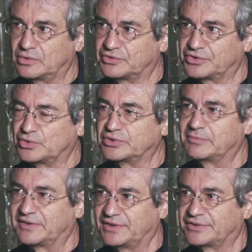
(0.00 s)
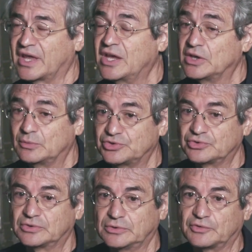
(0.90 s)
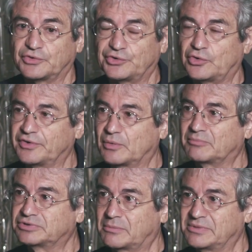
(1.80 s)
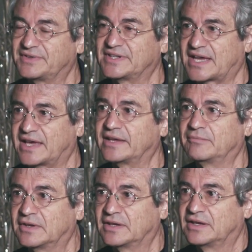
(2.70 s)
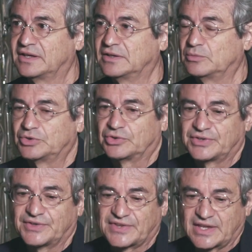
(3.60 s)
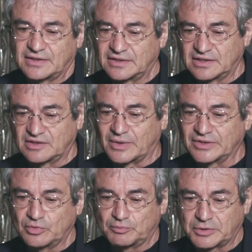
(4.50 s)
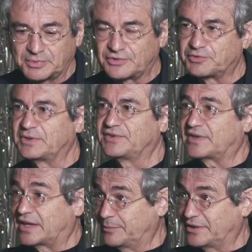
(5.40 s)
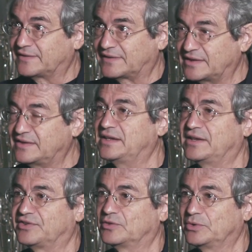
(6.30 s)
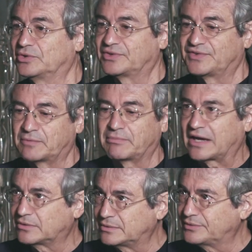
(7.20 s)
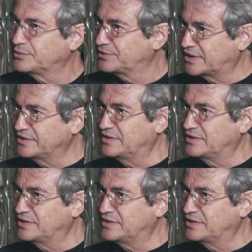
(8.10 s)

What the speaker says: look for the ultimate theory. We should look for solving one problem at a time. We don't understand quantum property of space-time, let's study this. We don't understand black holes, study